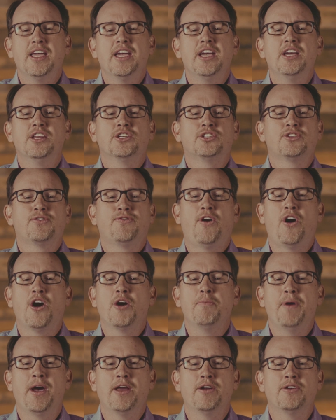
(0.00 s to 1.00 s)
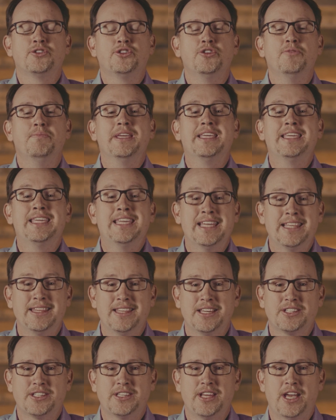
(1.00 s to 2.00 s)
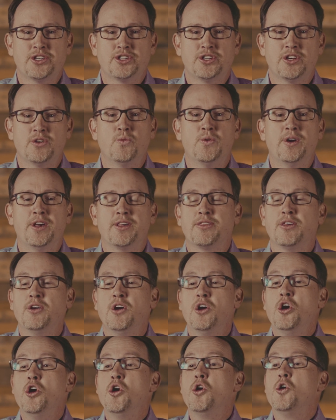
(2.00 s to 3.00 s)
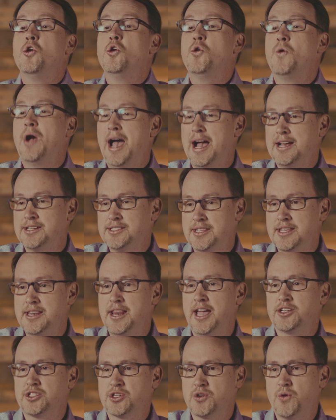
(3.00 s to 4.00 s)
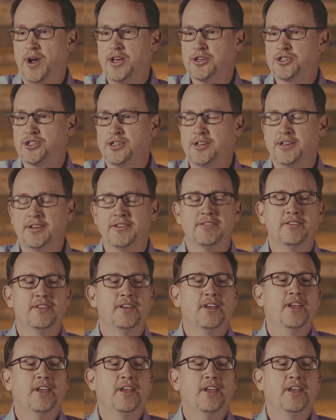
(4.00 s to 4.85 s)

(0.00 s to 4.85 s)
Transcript: It is far better to begin the session with who has the next question